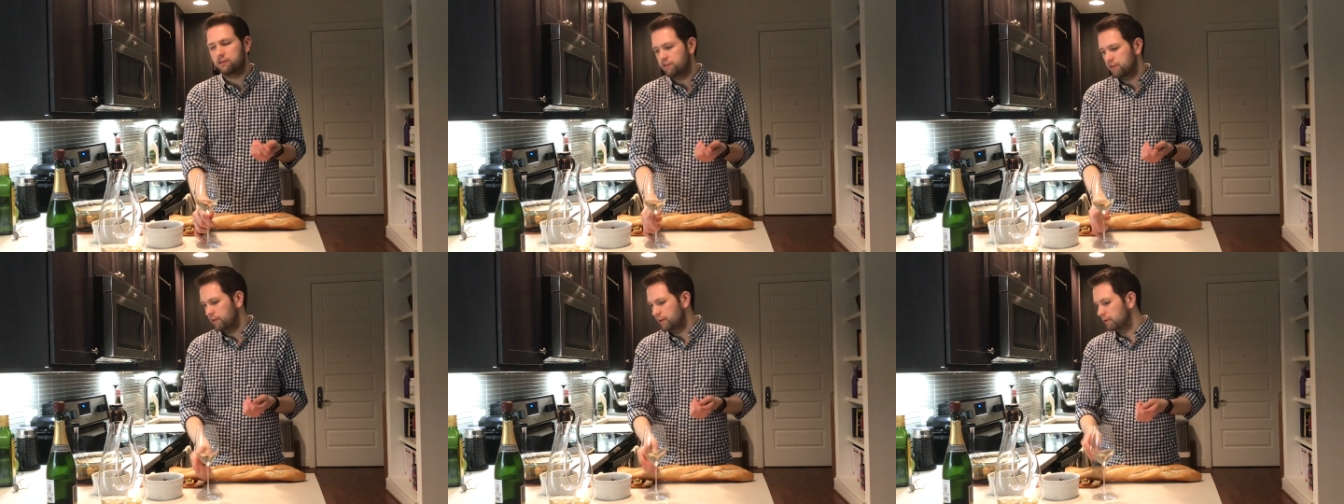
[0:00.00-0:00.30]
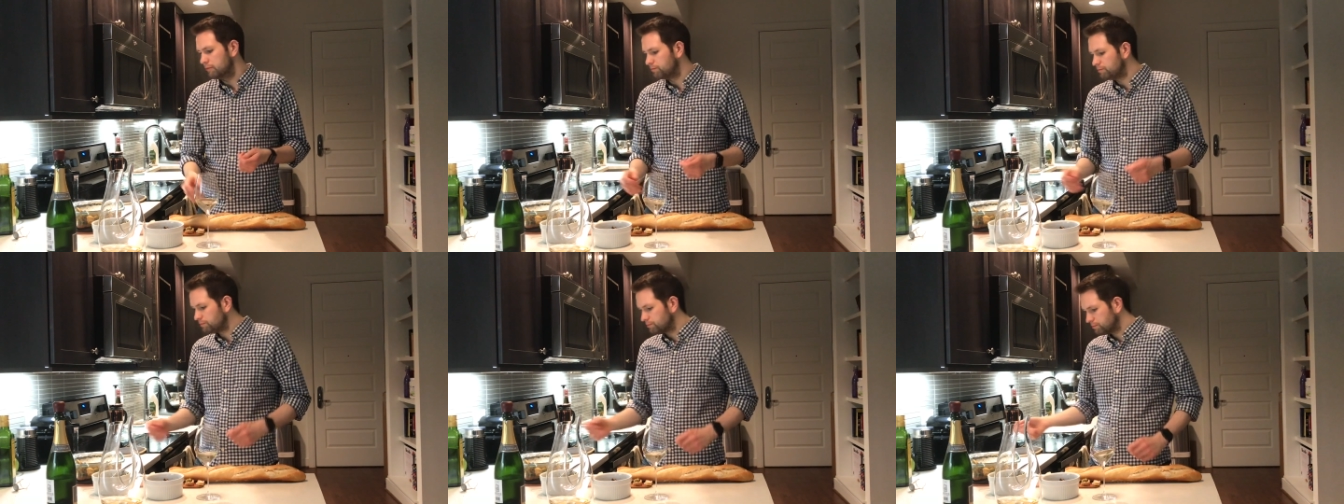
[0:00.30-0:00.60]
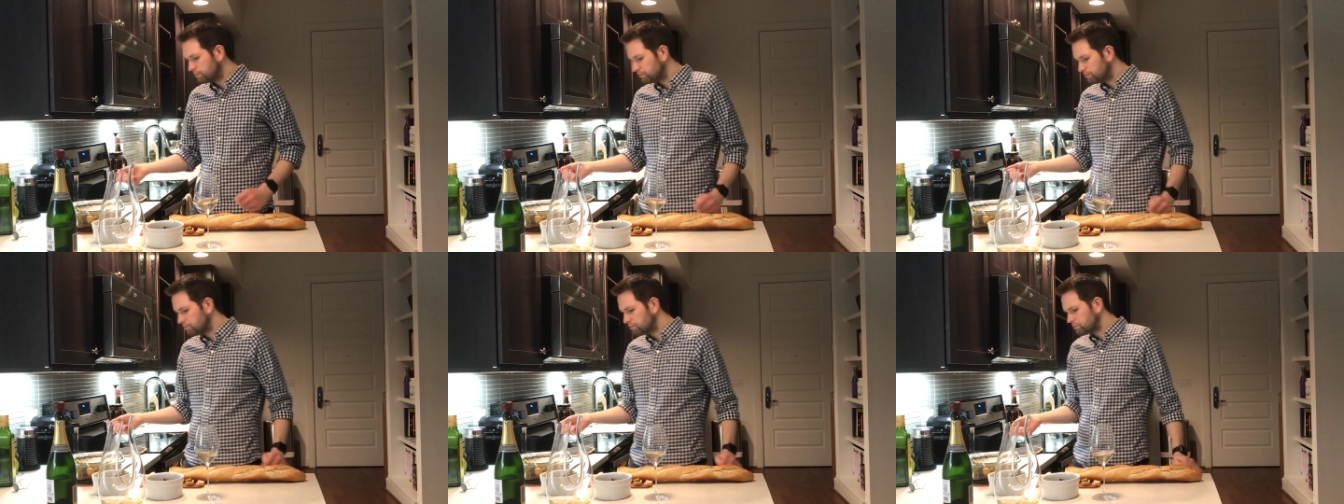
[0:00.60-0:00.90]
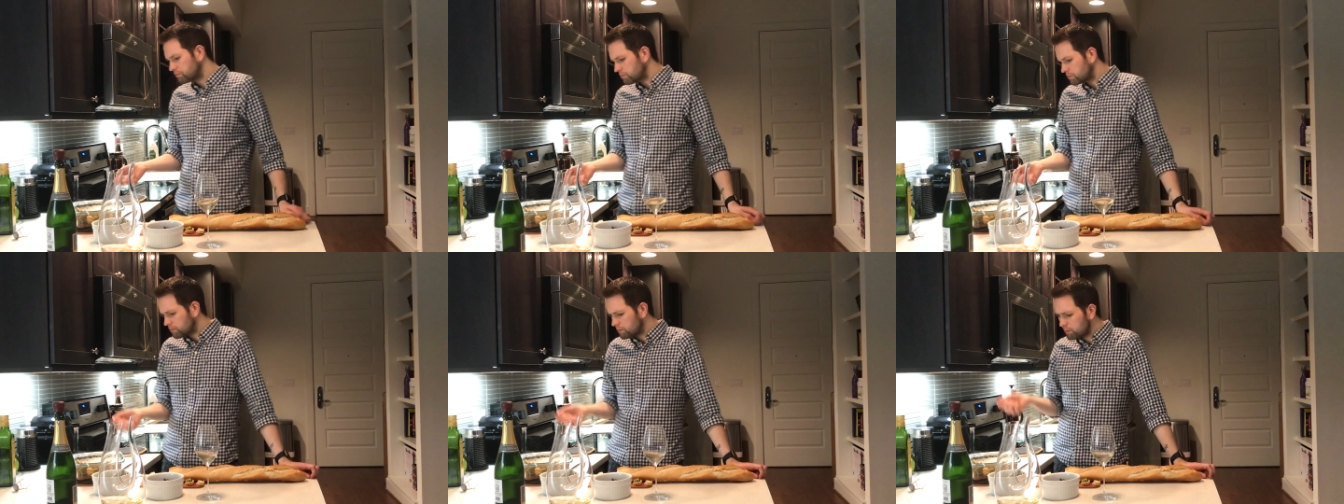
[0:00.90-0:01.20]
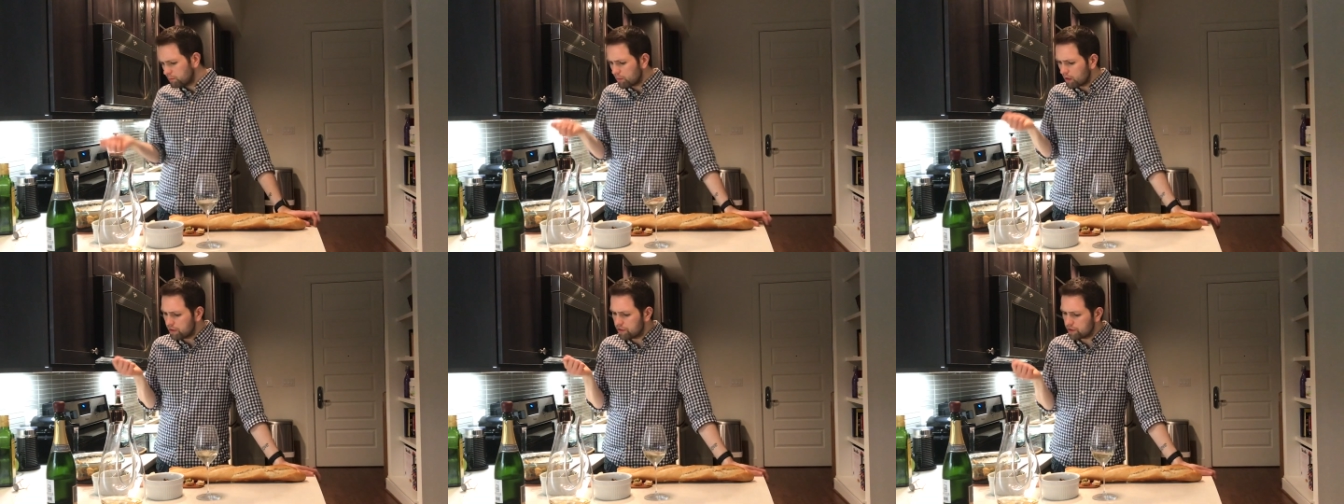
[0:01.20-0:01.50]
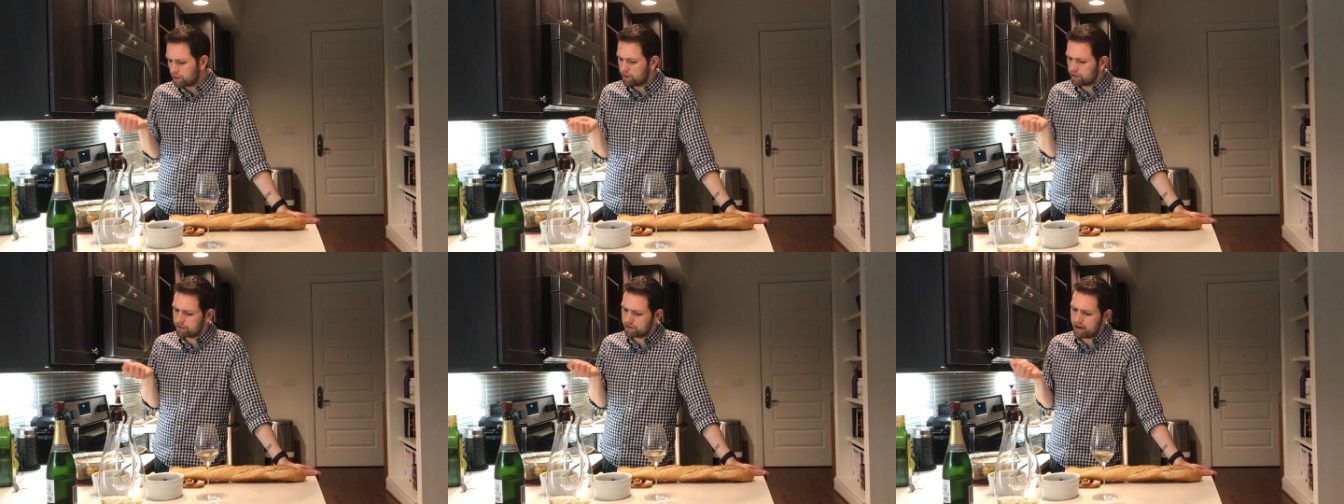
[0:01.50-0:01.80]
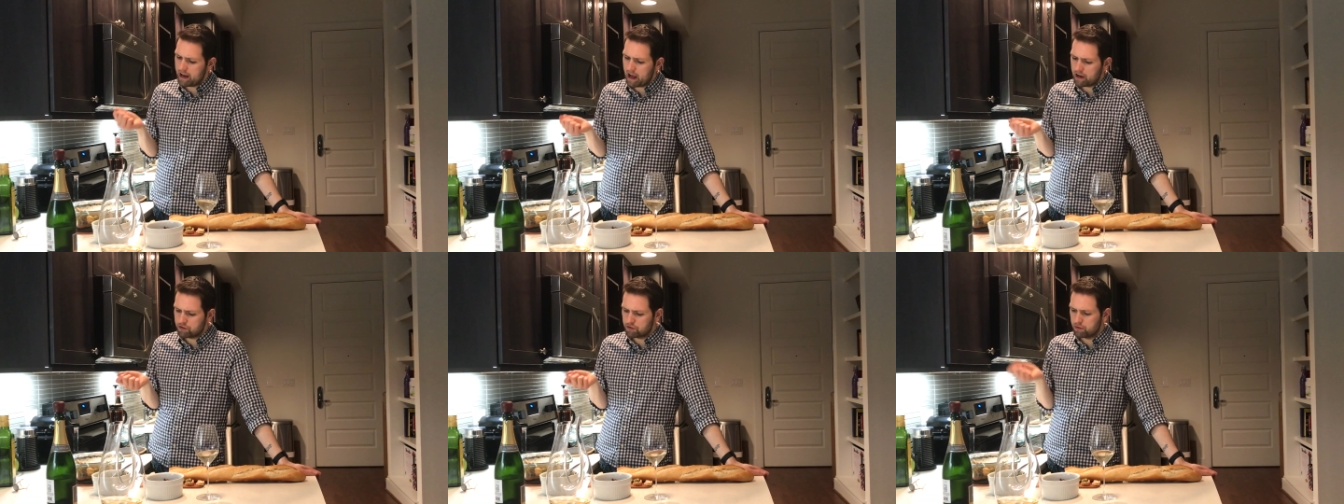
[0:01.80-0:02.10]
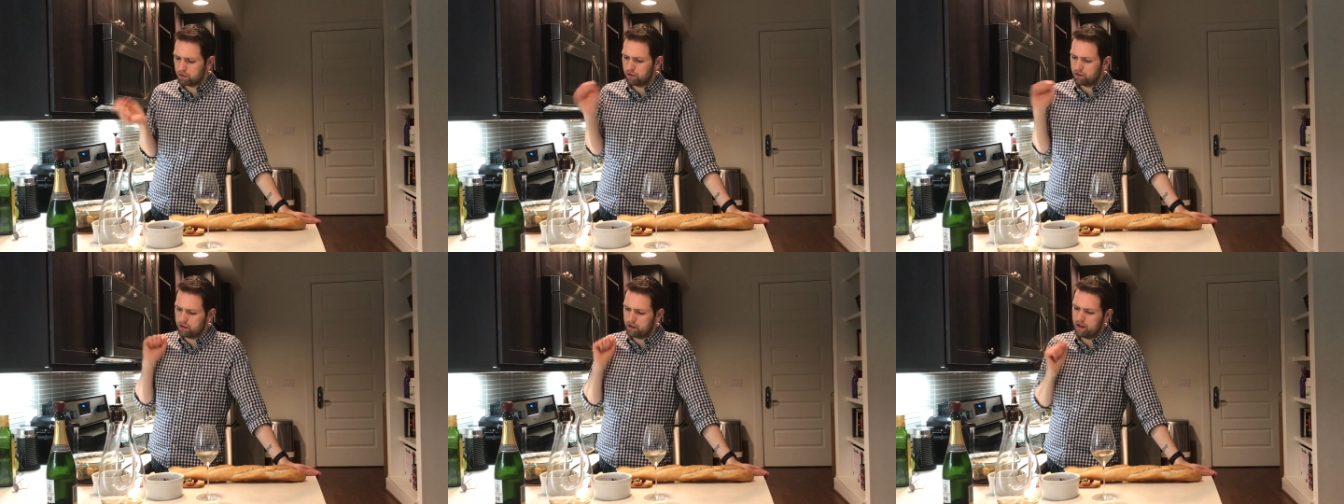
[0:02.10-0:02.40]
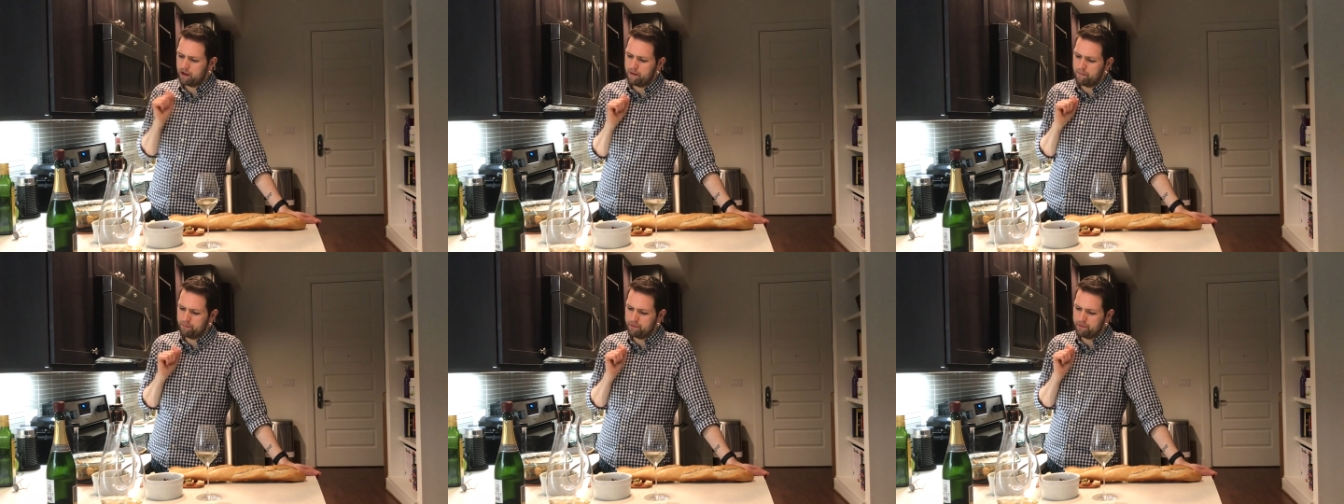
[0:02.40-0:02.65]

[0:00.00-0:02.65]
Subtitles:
actually. So there's a natural